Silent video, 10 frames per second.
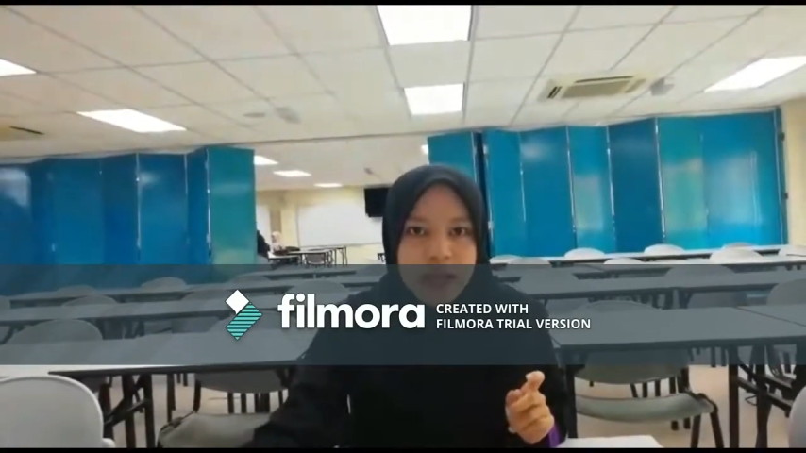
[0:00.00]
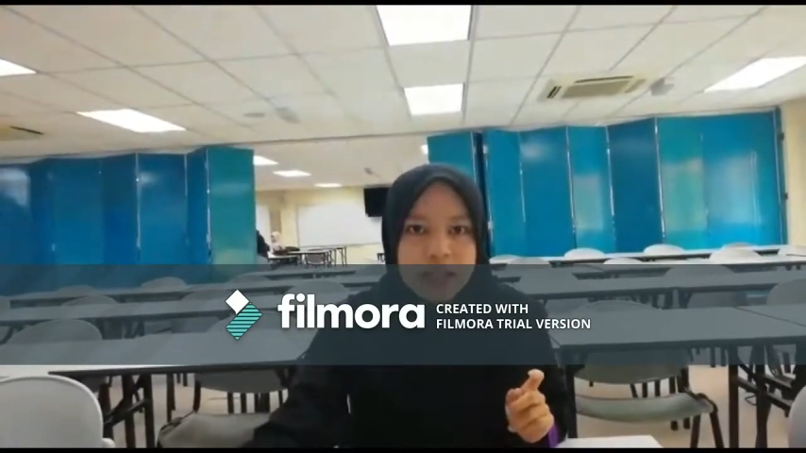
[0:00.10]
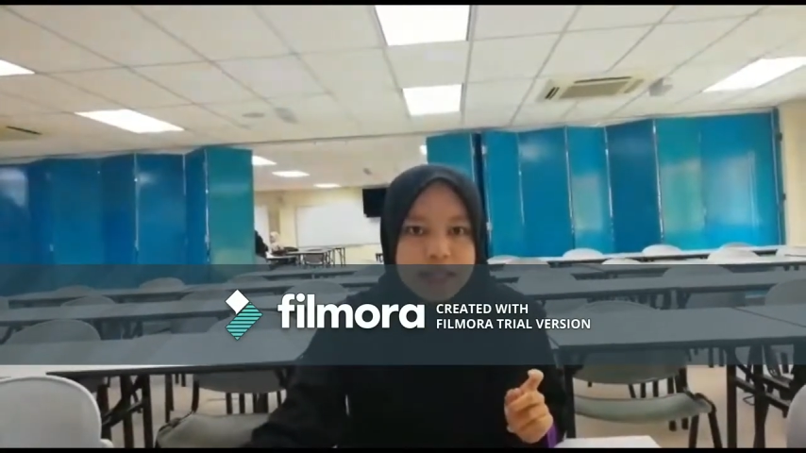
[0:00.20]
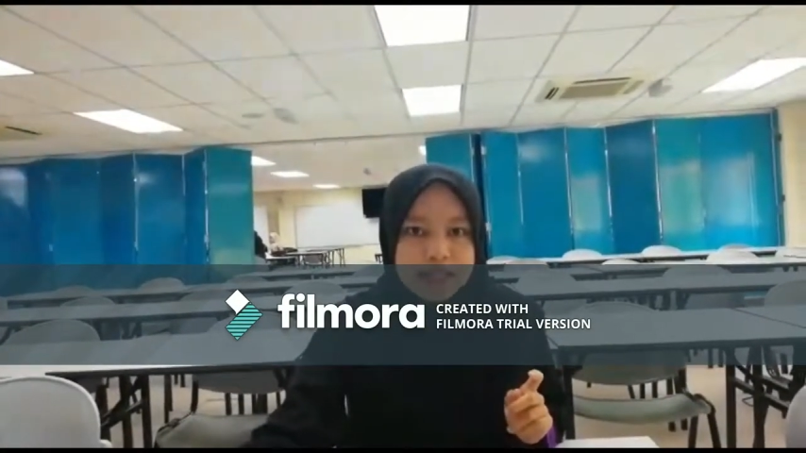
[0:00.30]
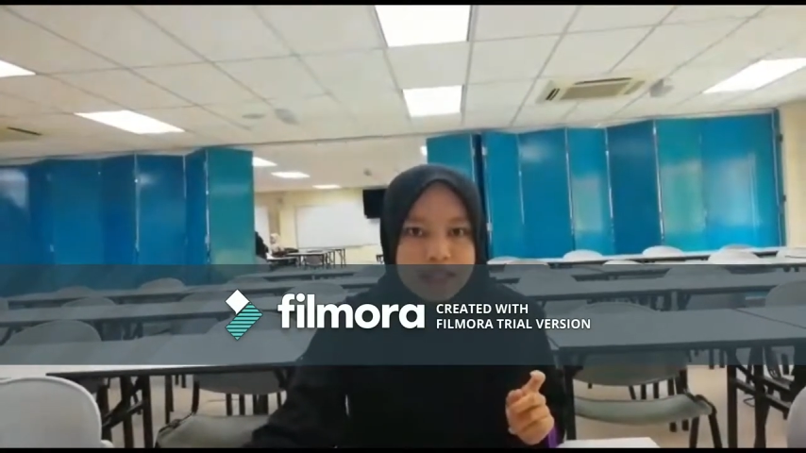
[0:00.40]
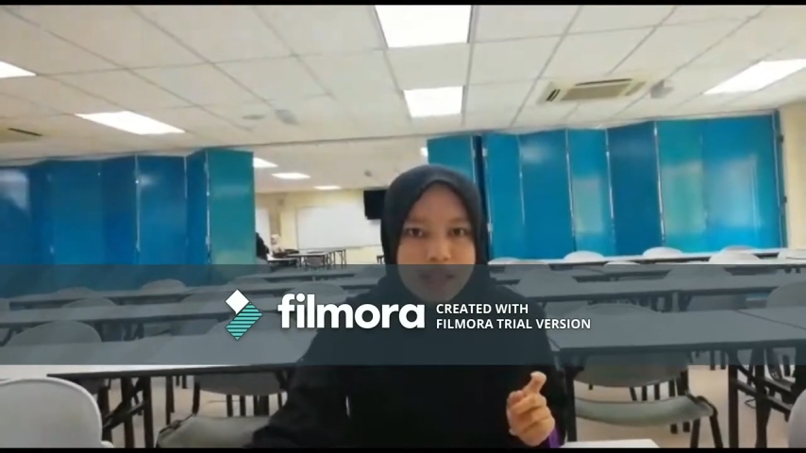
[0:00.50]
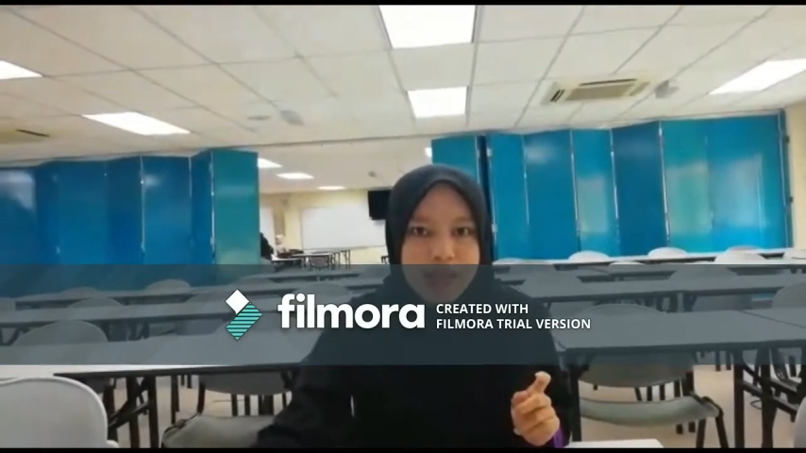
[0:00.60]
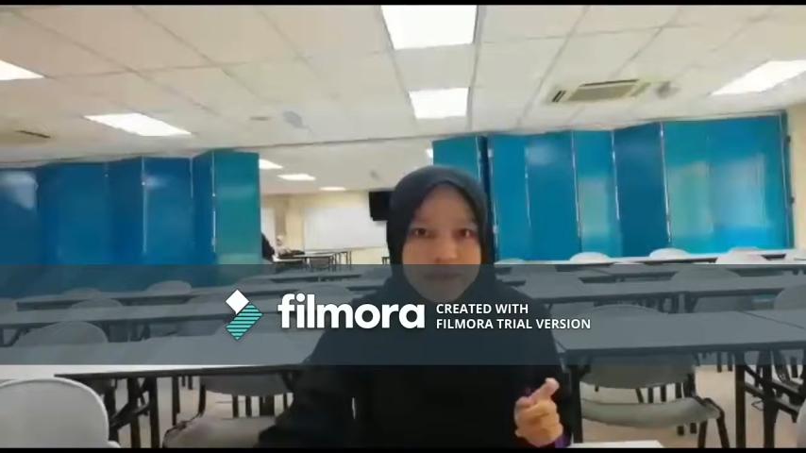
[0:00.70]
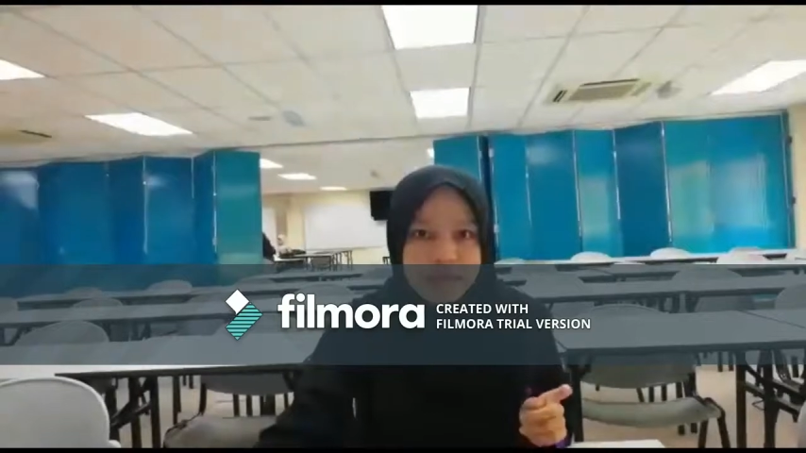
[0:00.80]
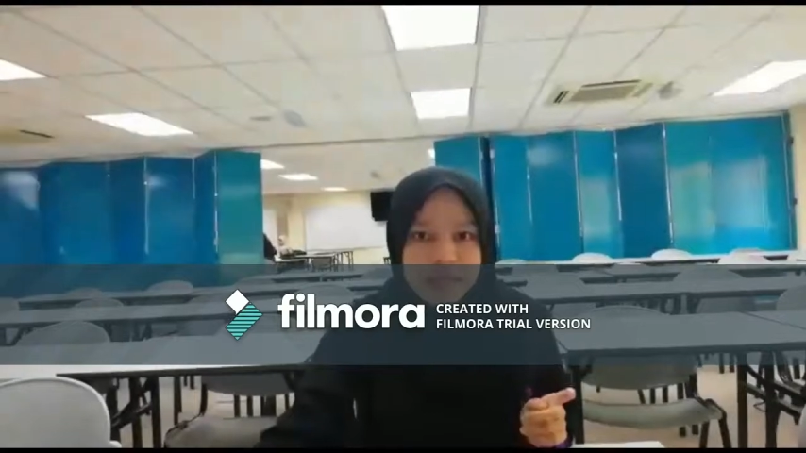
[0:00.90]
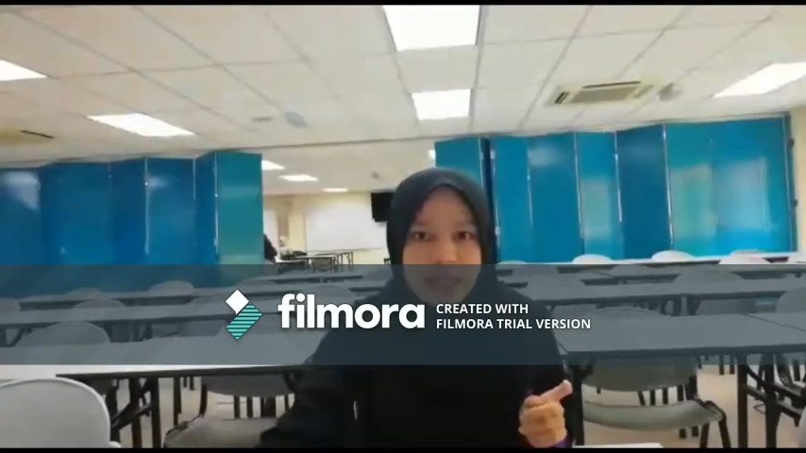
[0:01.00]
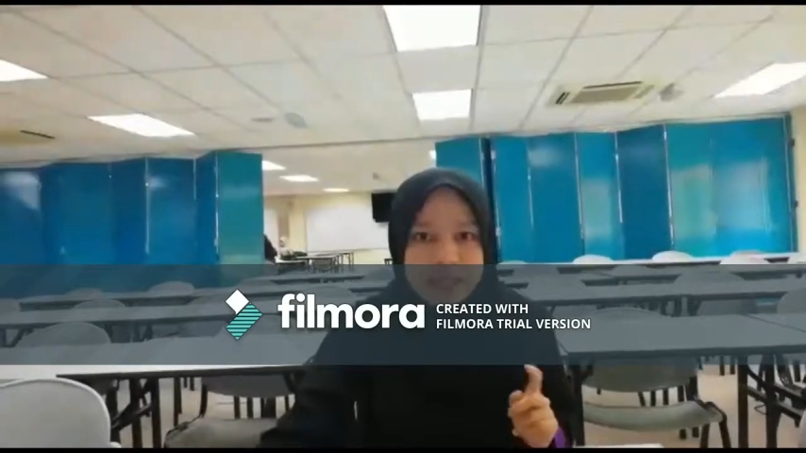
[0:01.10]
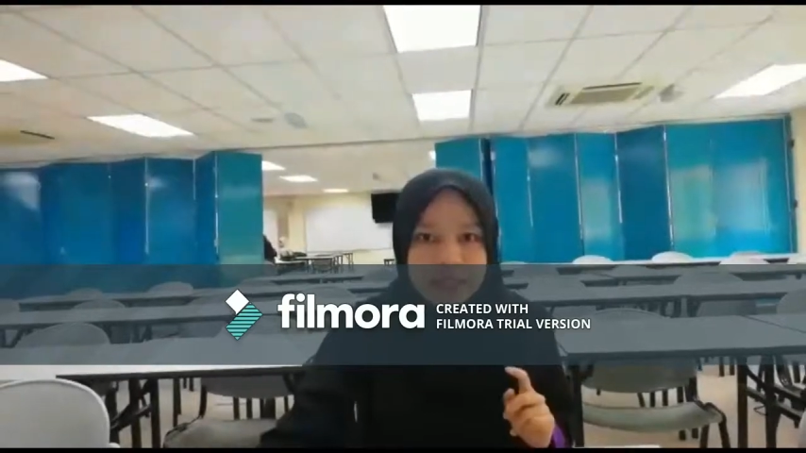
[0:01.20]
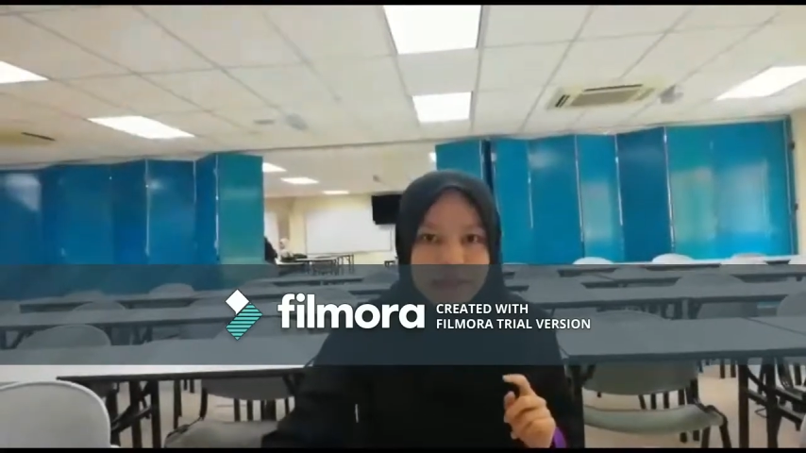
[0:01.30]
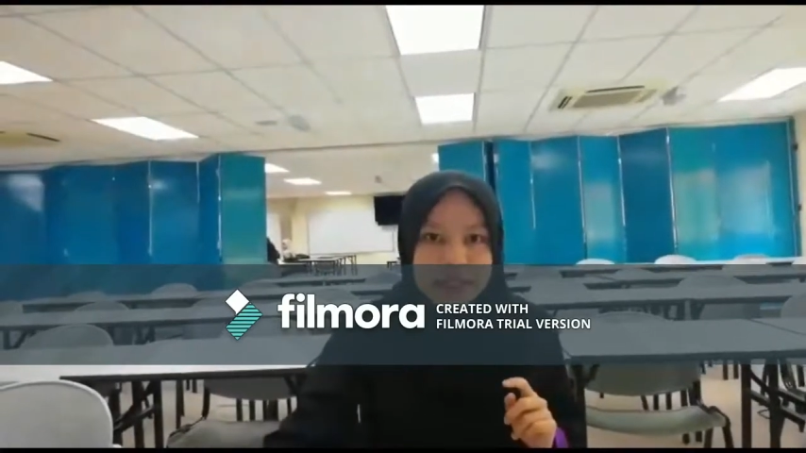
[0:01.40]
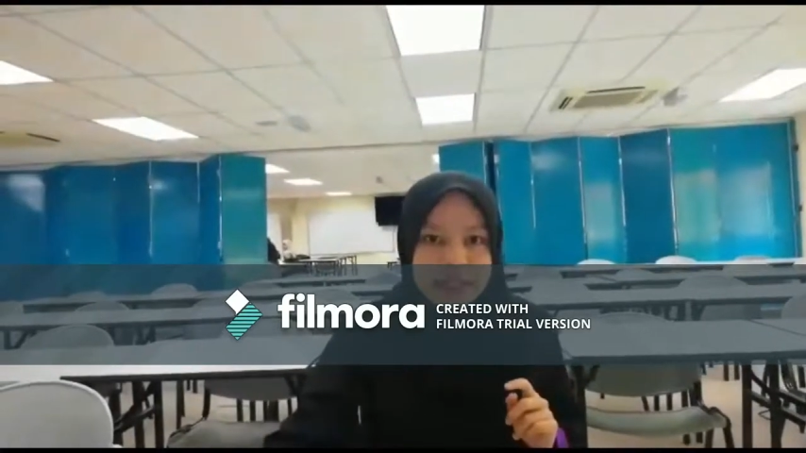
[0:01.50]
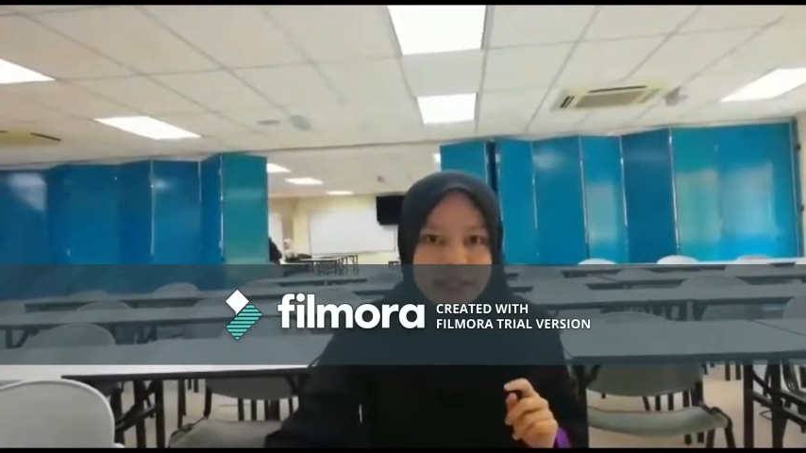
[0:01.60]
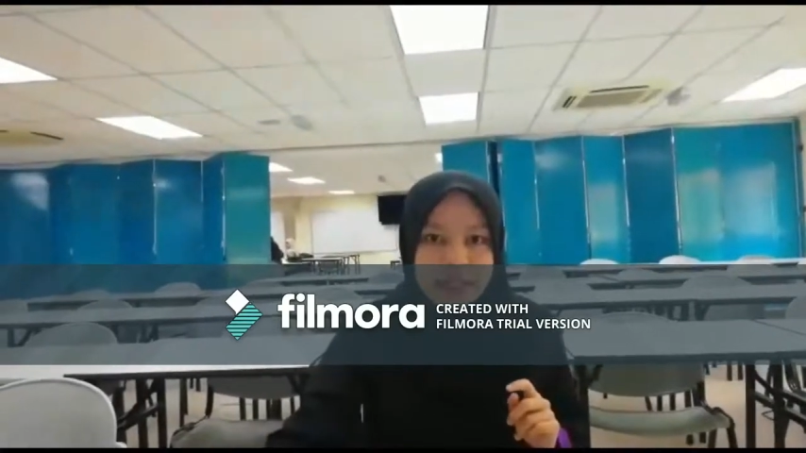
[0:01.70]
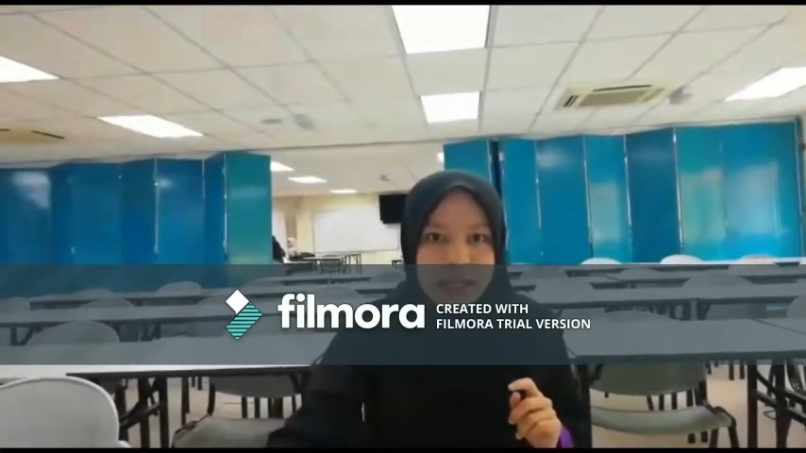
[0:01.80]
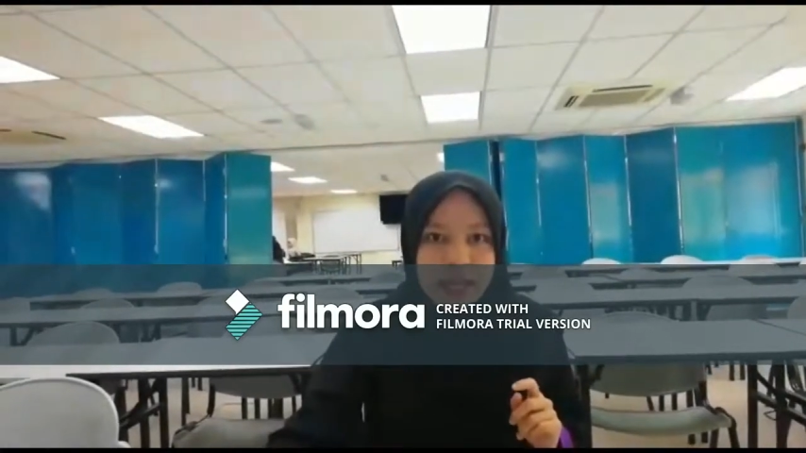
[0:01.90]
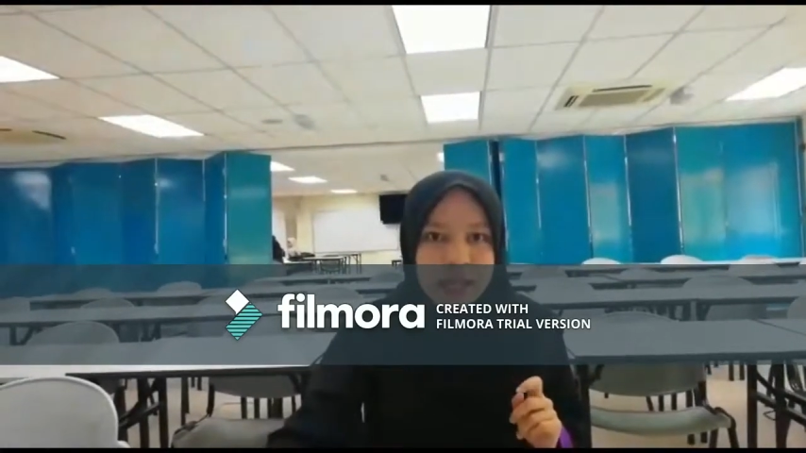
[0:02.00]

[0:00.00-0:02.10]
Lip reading: It is a lifetime activation